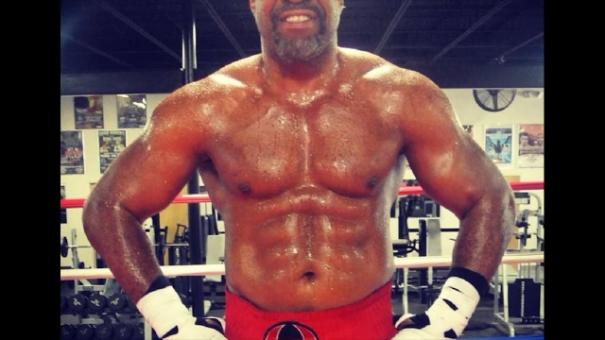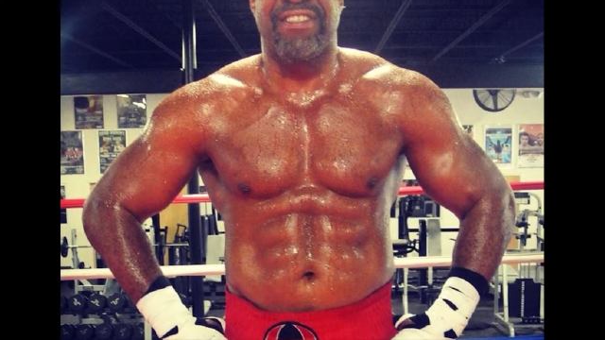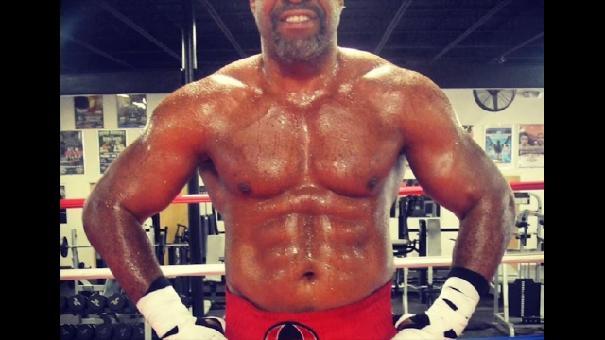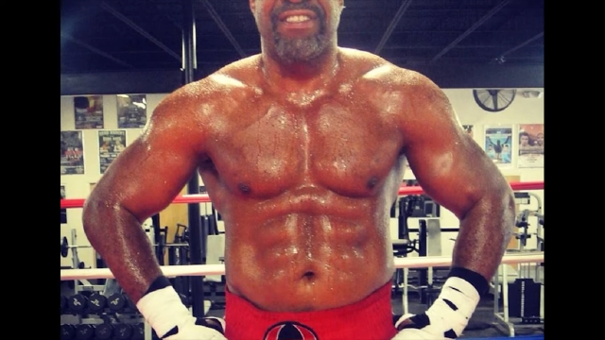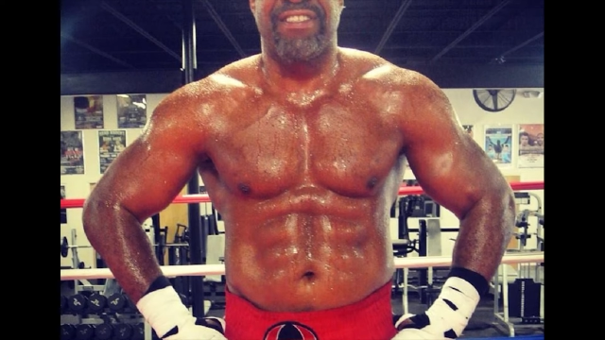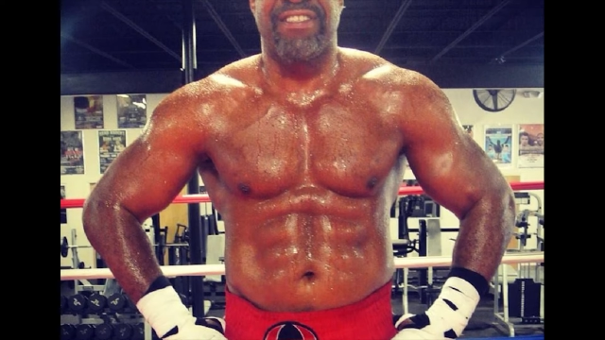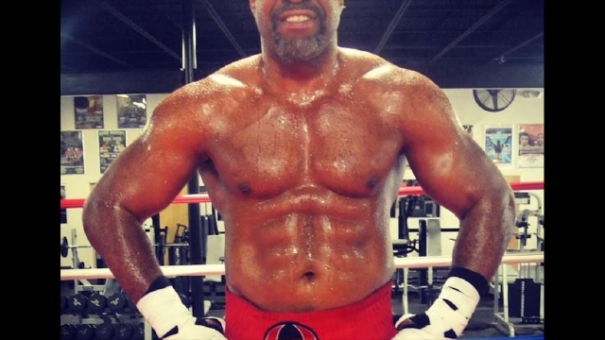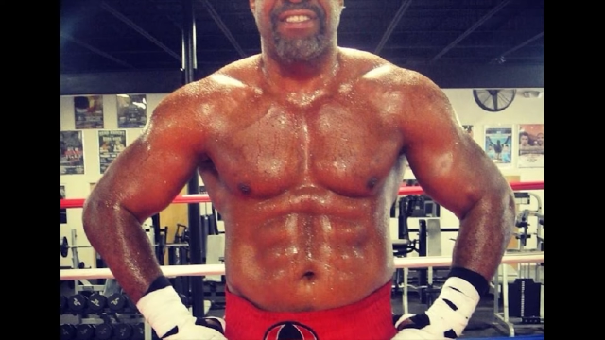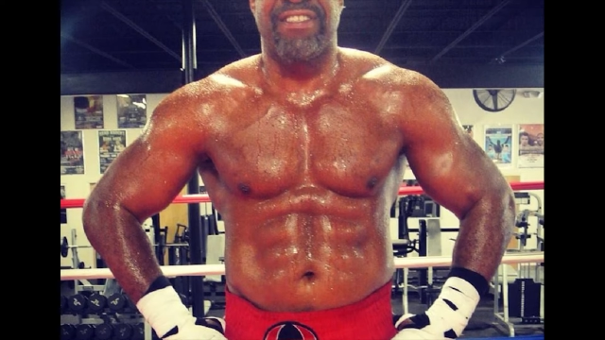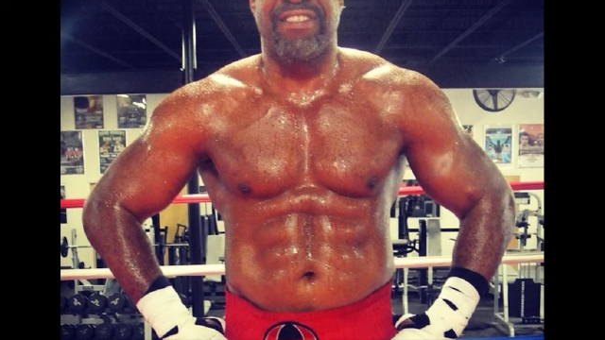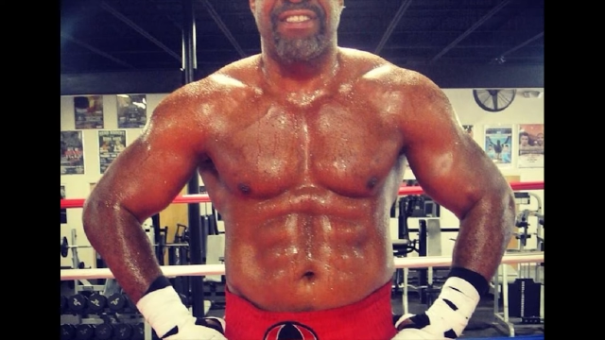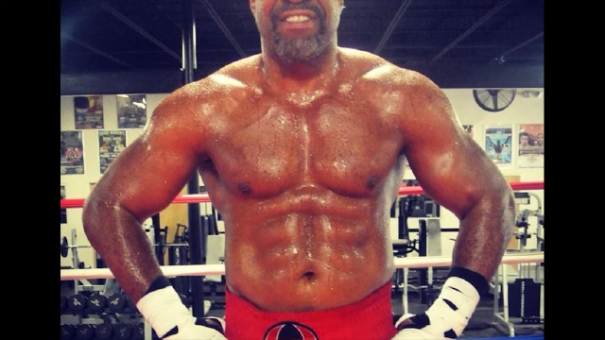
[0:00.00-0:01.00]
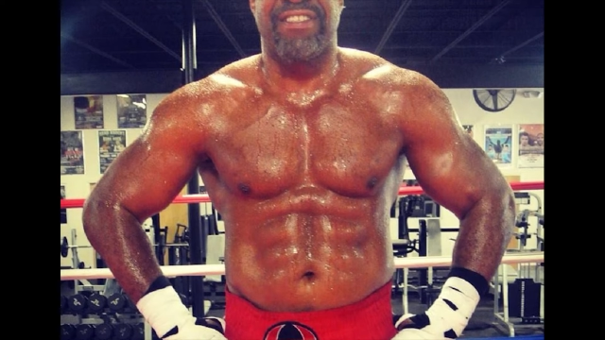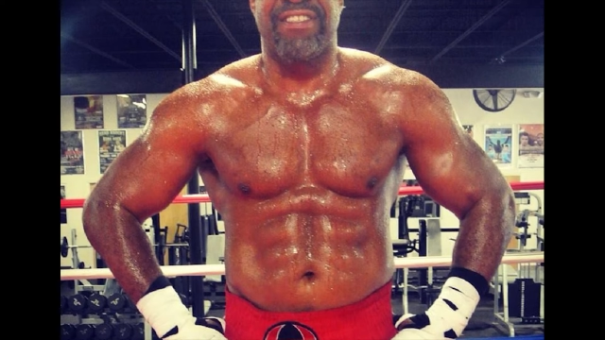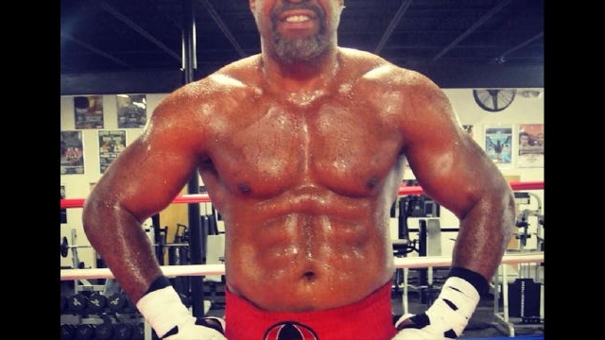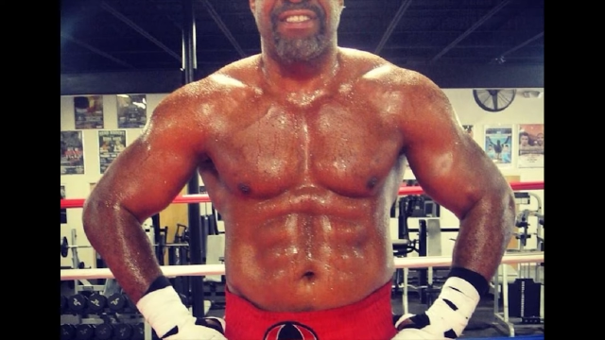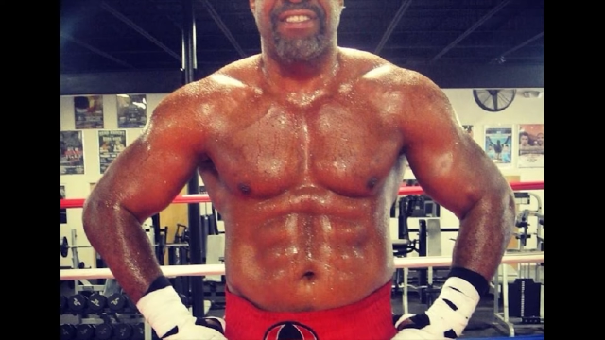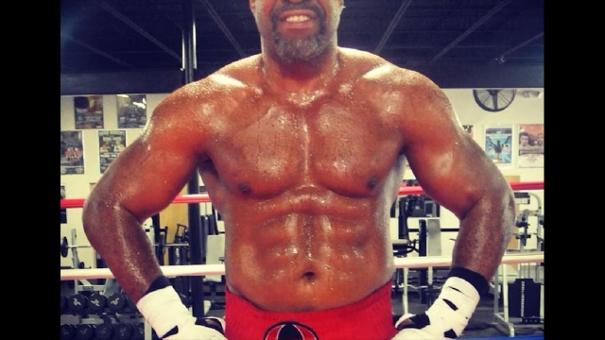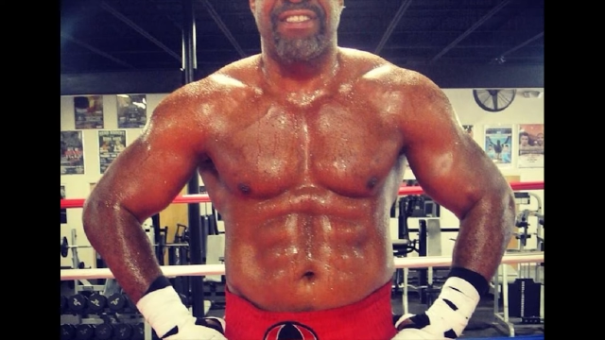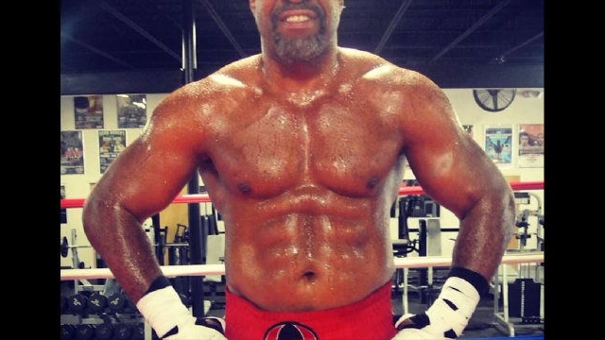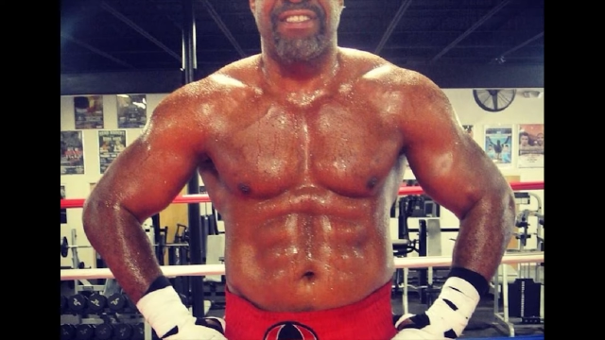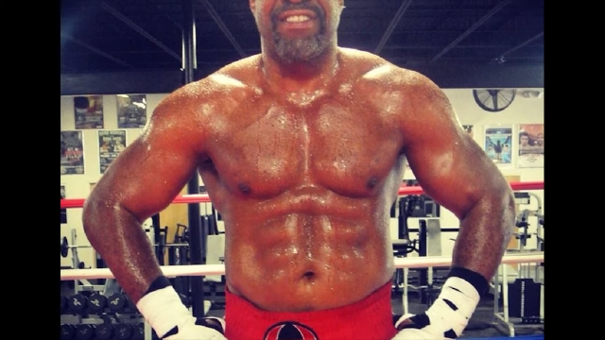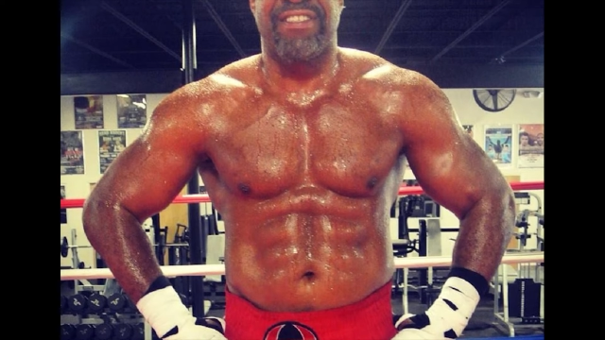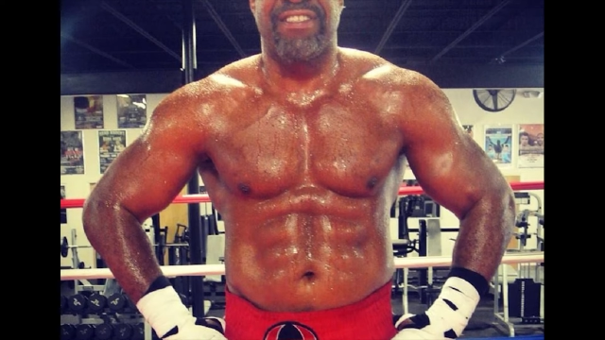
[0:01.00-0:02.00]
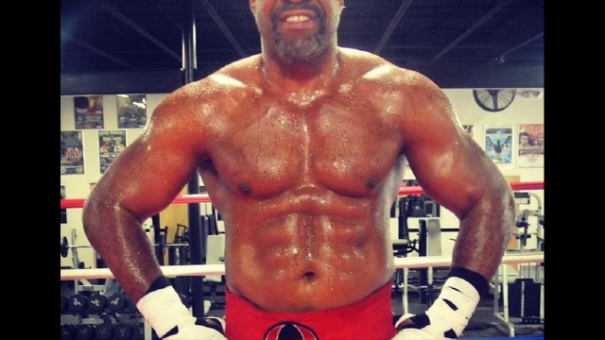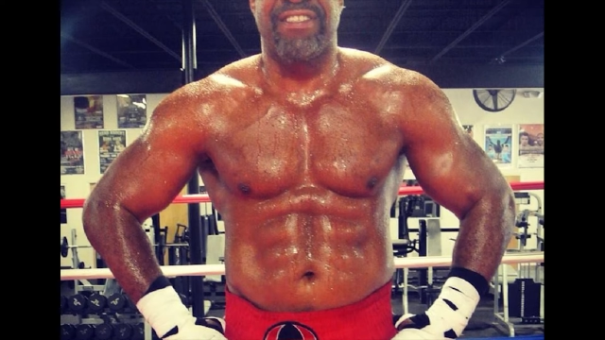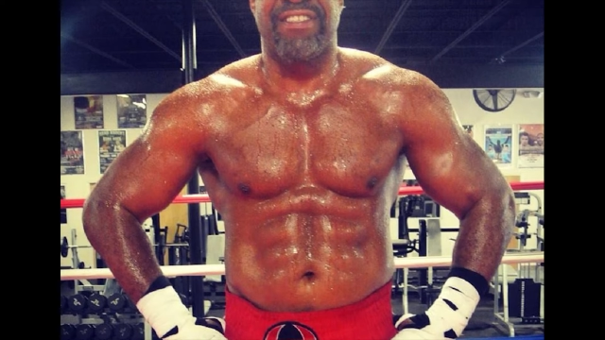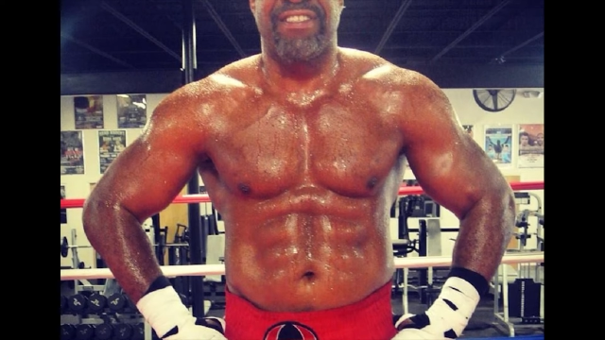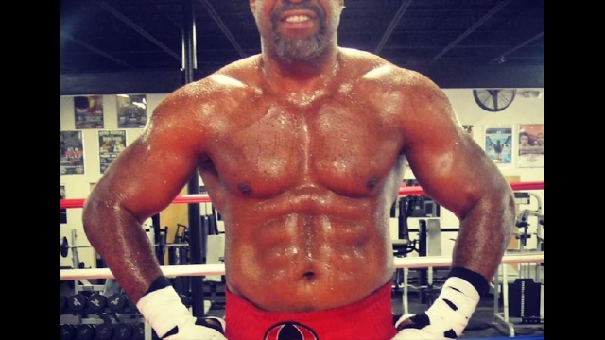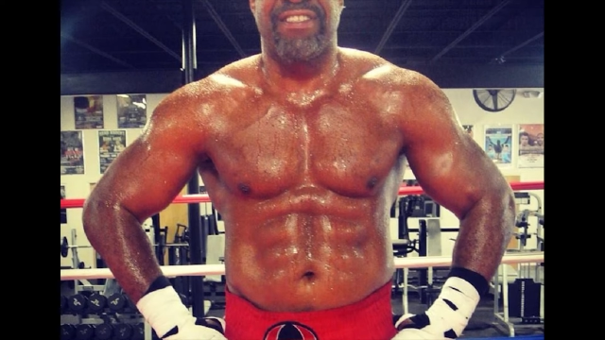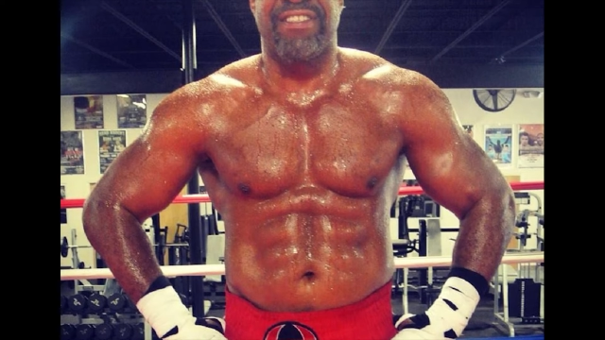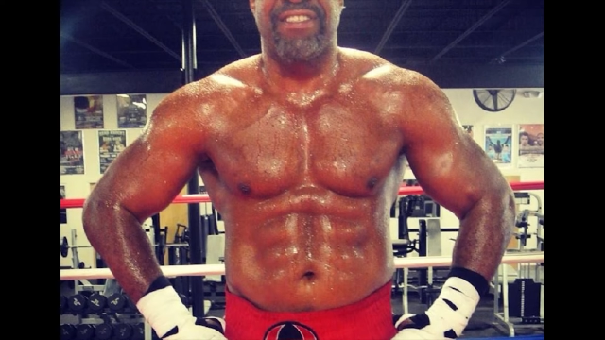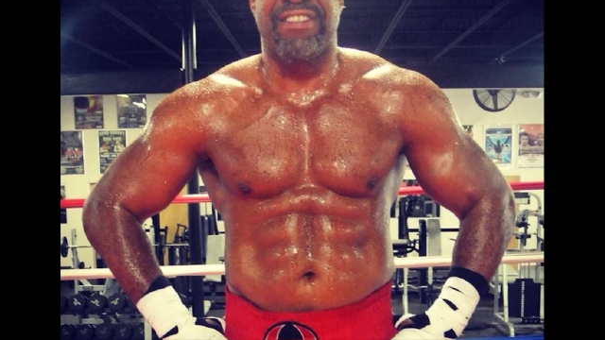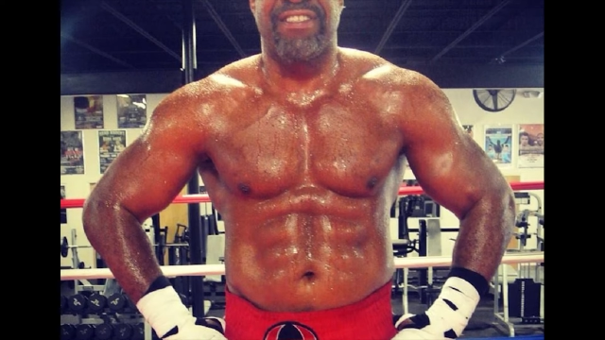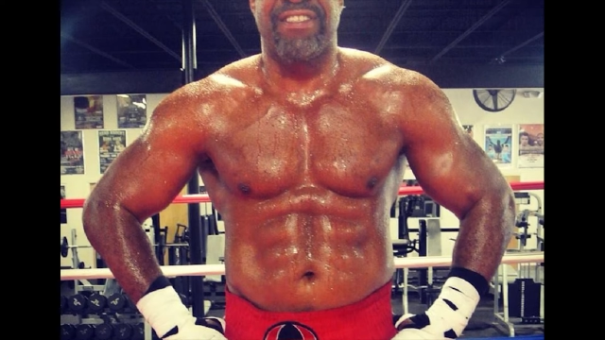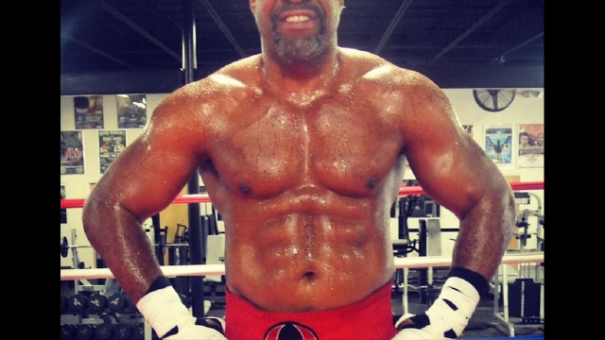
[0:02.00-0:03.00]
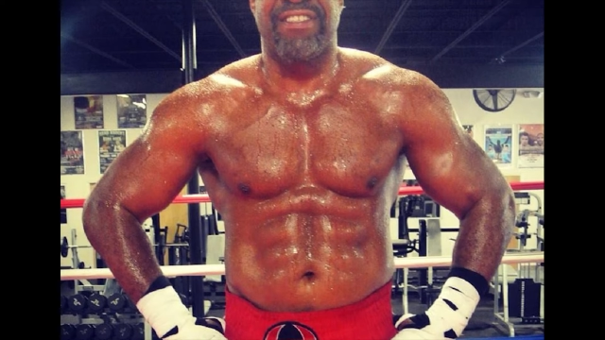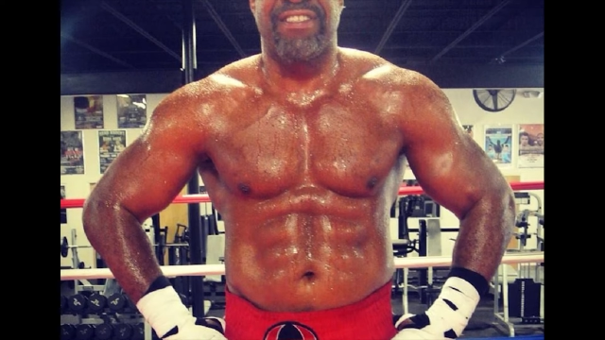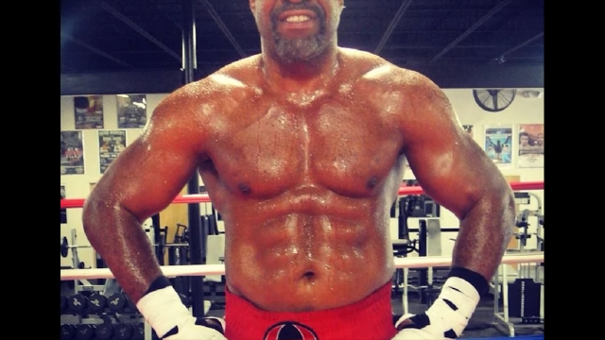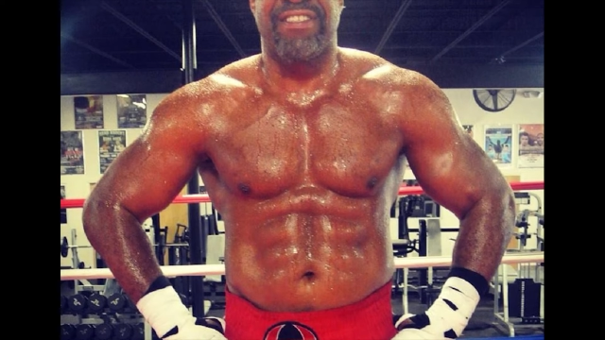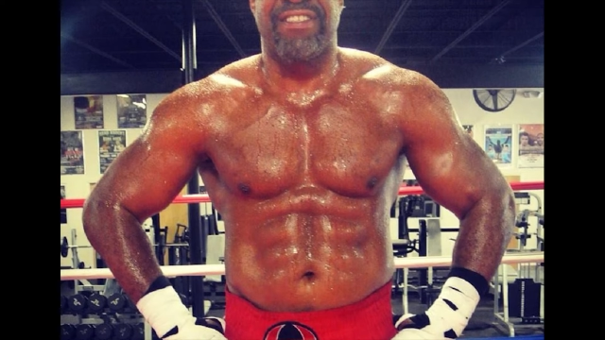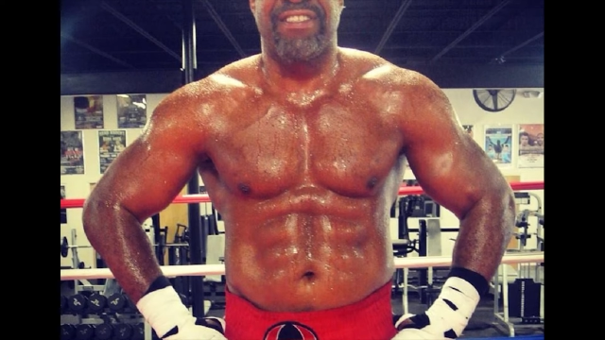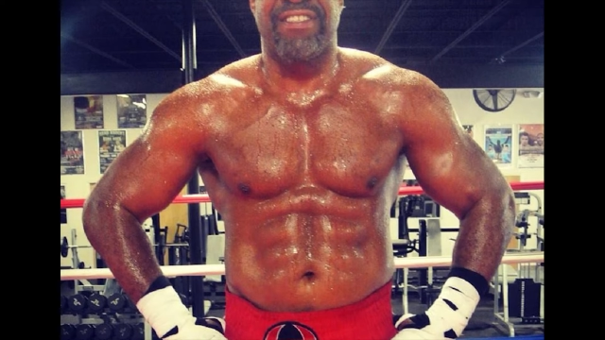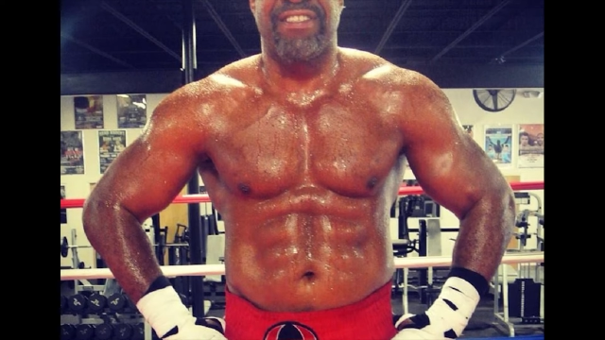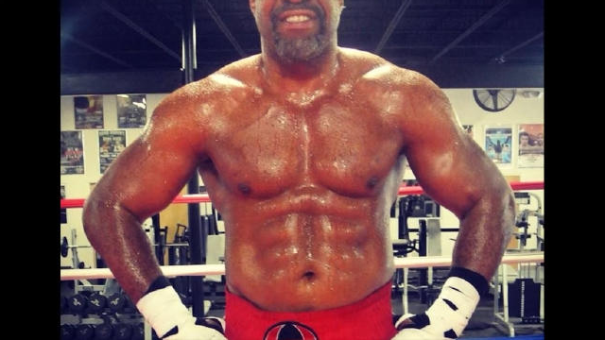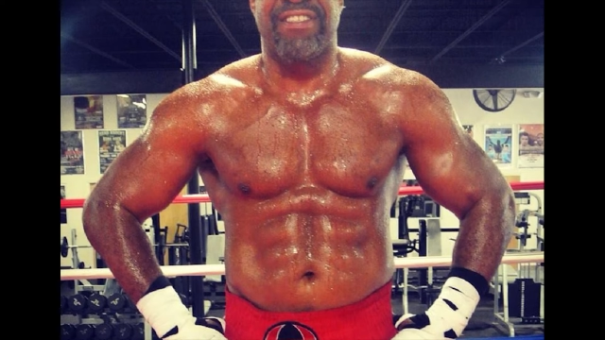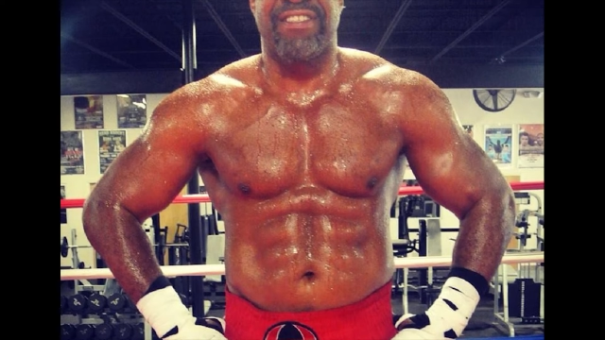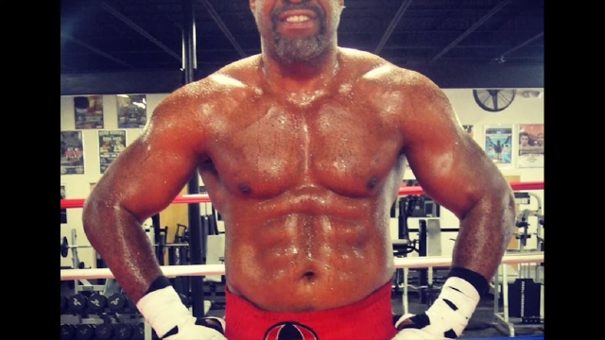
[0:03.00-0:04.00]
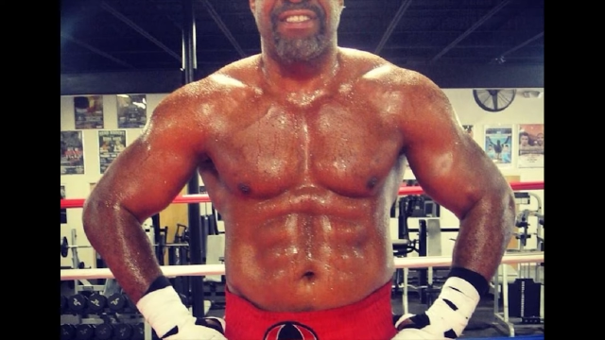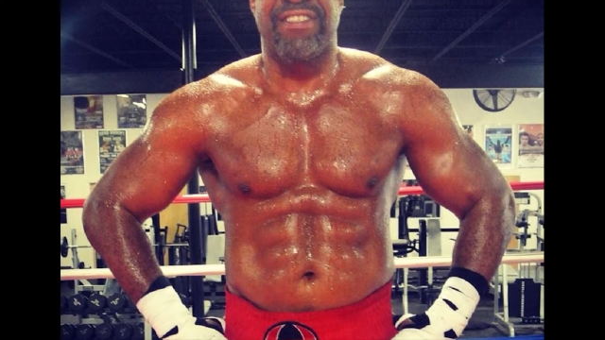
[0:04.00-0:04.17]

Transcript: (no speaker visible)